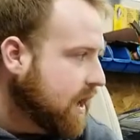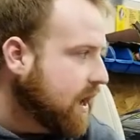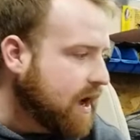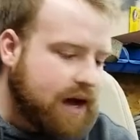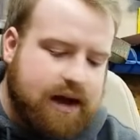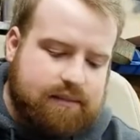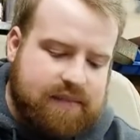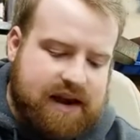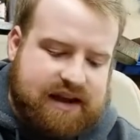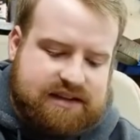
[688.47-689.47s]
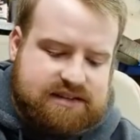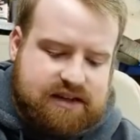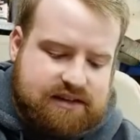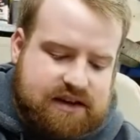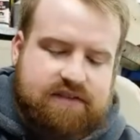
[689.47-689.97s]
Um, and I could
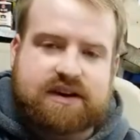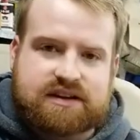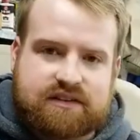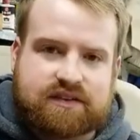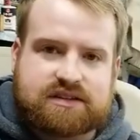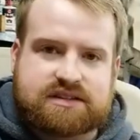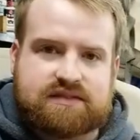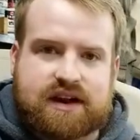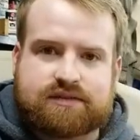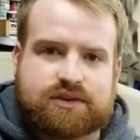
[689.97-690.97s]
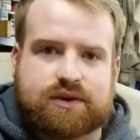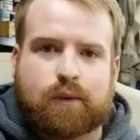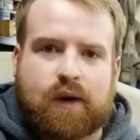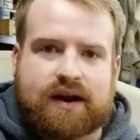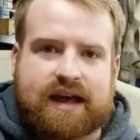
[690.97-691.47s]
tell a definite difference even after doing
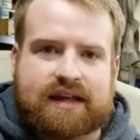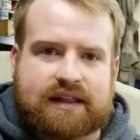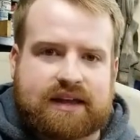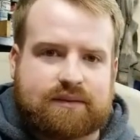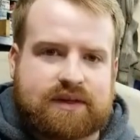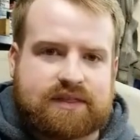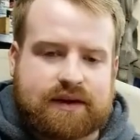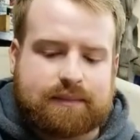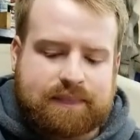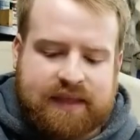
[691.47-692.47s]
one headlight with them.